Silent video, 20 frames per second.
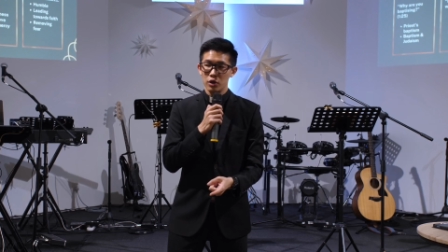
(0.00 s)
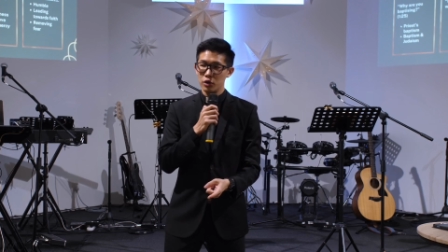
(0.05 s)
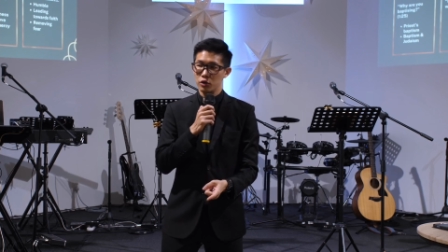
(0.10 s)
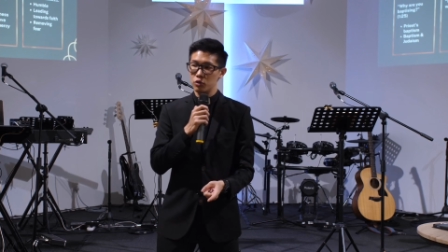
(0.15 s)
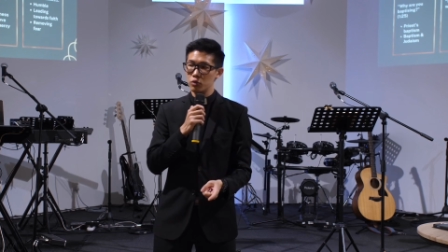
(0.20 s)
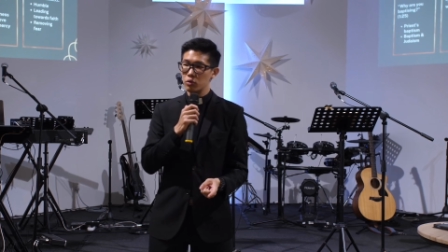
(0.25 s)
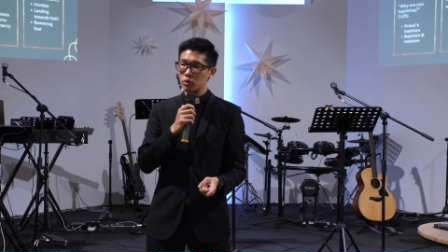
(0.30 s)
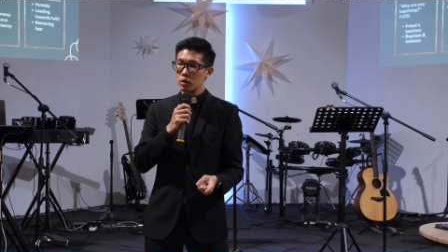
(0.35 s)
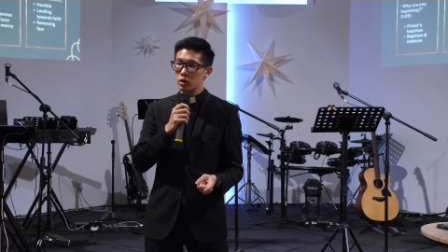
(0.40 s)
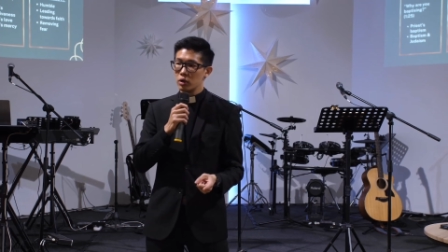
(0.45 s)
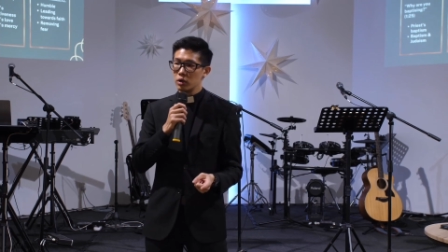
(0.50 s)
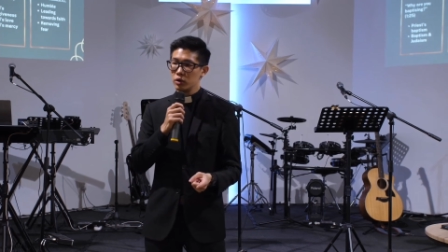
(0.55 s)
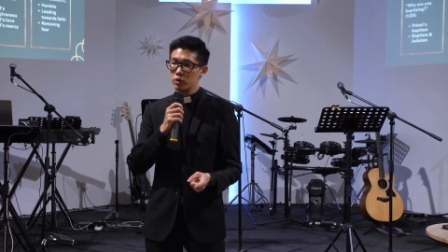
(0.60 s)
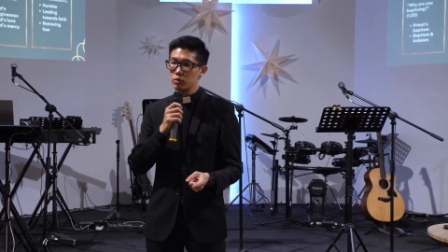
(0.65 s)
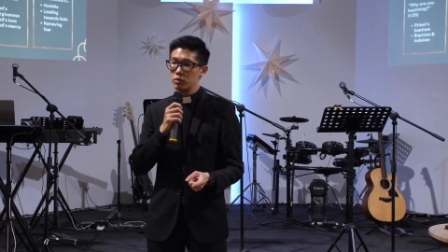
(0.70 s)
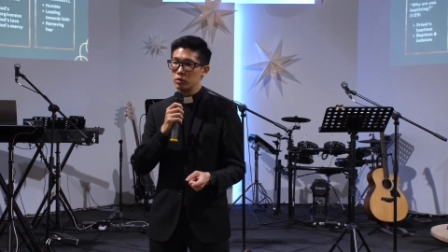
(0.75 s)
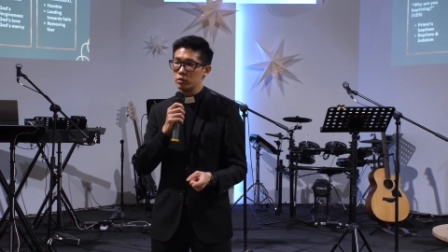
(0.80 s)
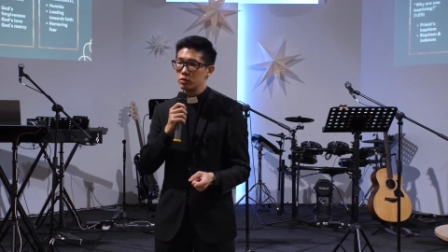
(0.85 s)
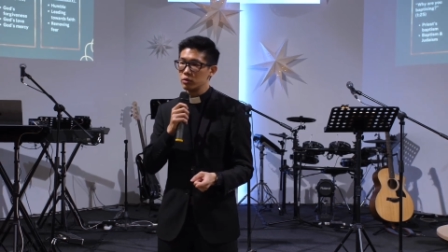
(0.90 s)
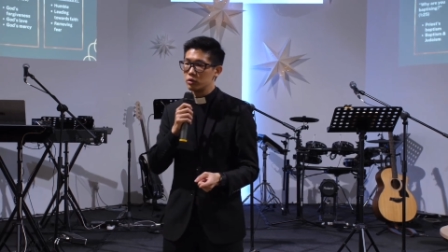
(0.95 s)

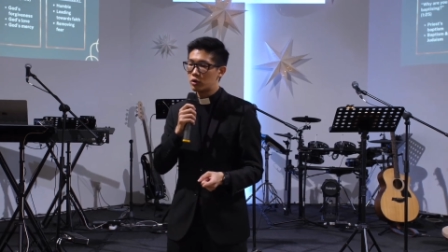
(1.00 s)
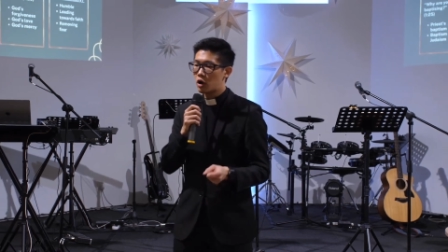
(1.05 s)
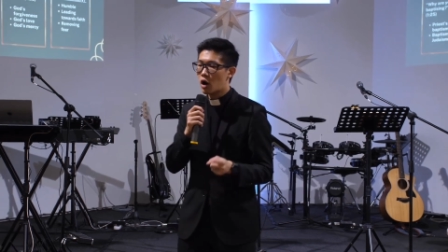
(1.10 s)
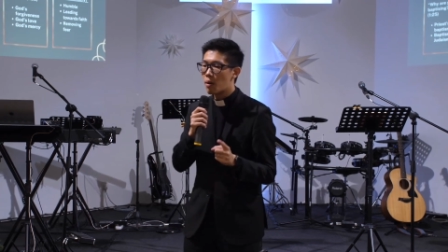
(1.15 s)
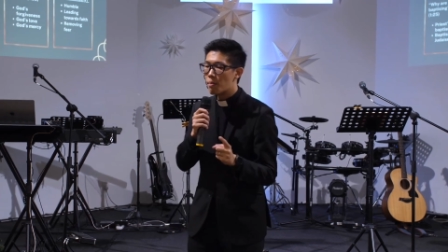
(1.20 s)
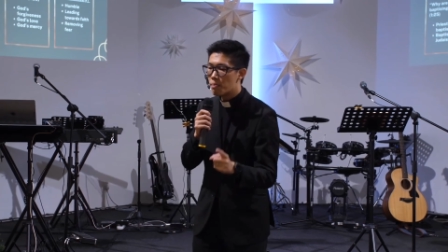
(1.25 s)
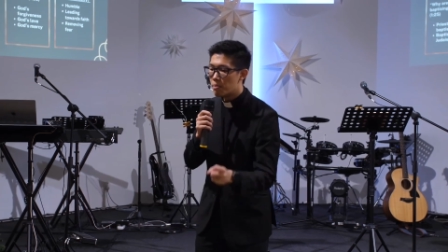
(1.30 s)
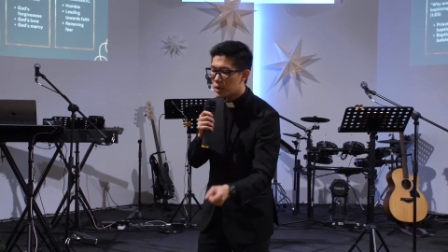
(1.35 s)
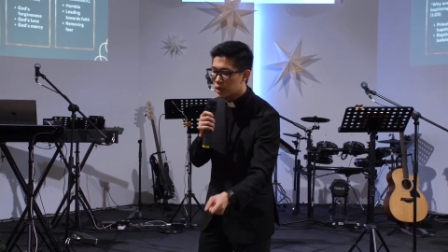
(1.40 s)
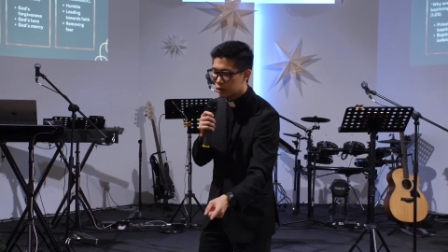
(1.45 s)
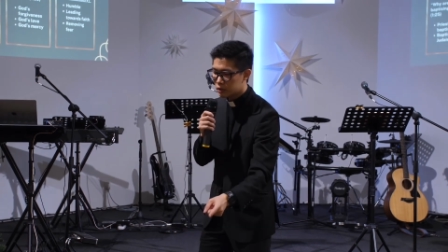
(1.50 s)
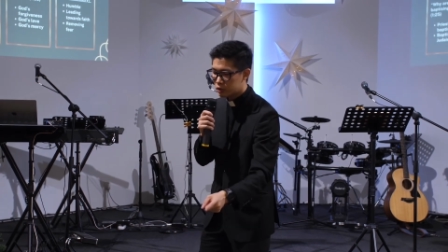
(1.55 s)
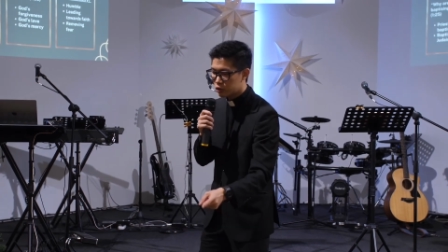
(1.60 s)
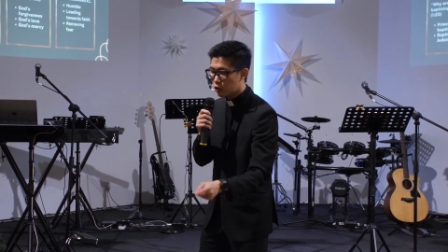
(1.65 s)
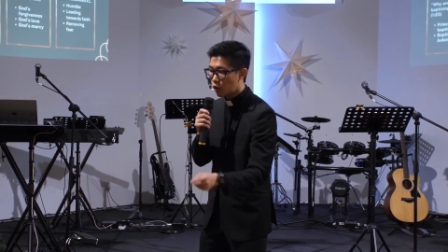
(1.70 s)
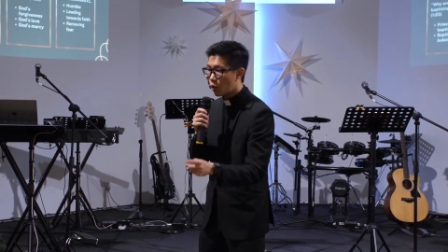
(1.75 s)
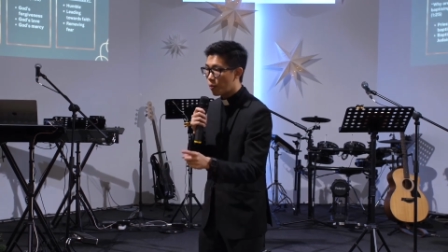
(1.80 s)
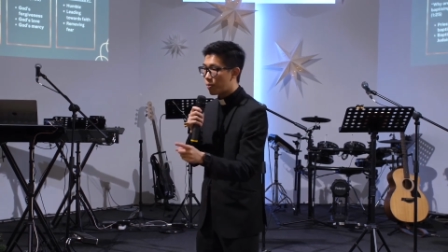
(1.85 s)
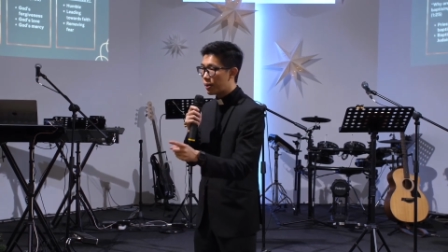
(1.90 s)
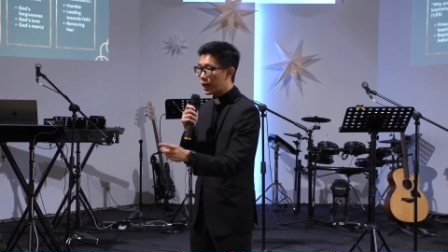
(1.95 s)
You commit to
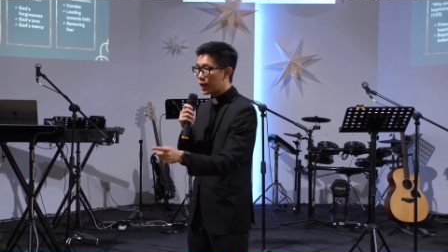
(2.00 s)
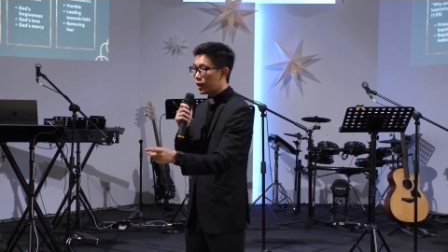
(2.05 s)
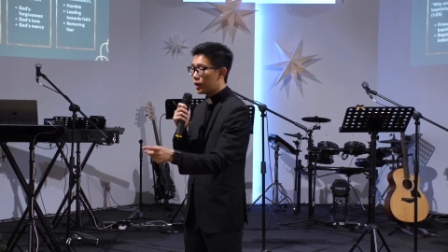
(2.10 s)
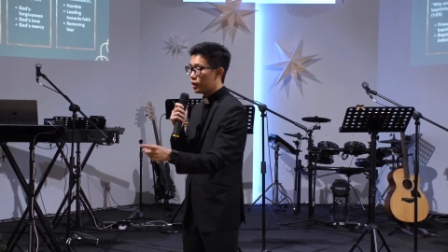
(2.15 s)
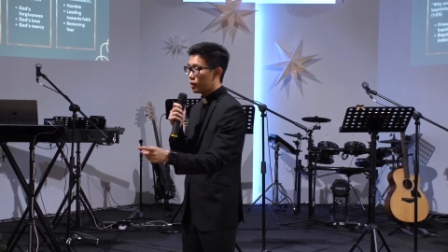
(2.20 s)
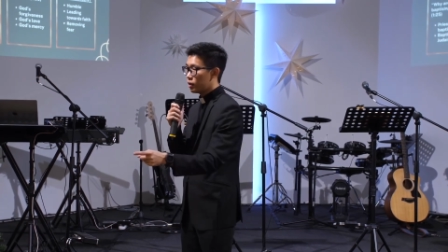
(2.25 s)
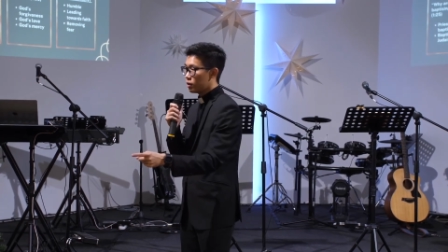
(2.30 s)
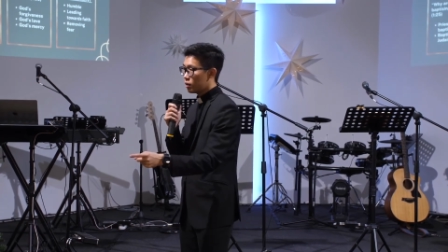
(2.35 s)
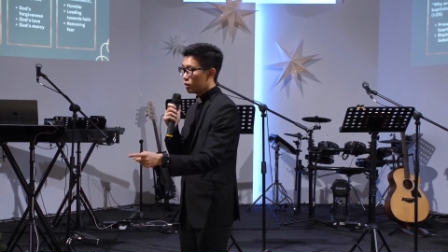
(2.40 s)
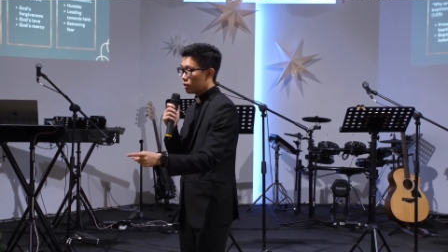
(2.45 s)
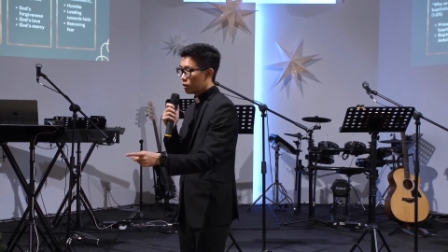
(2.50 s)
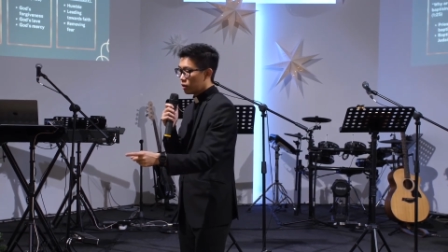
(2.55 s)
obey